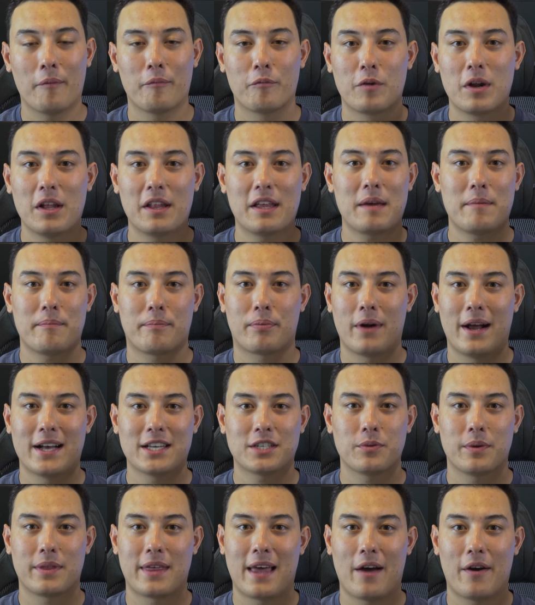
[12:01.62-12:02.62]
I'm really
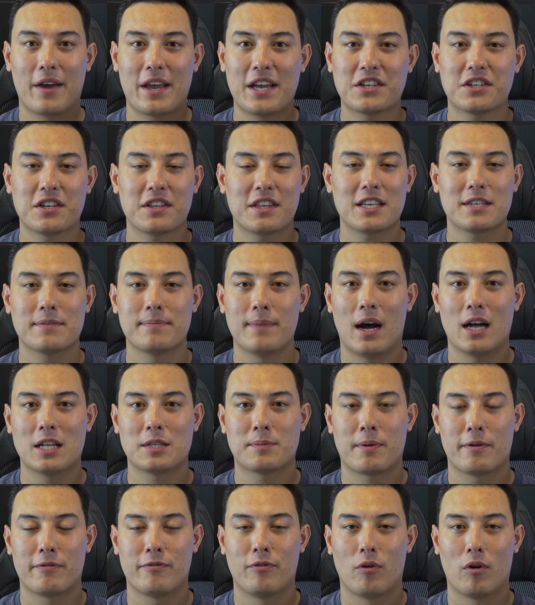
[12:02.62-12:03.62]
impressed with how each of these mods
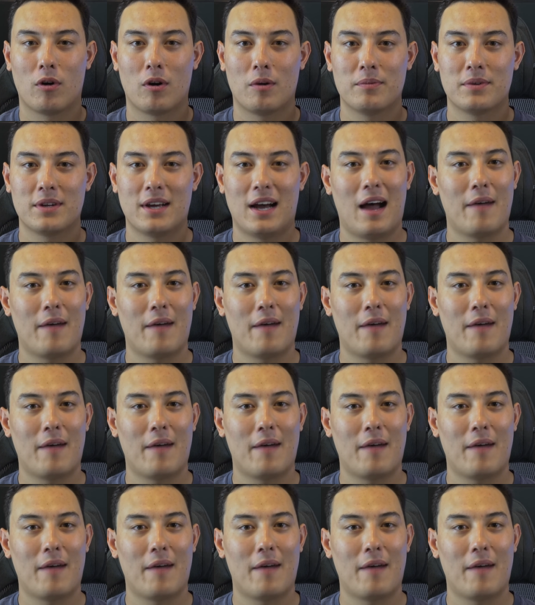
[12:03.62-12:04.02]
performed.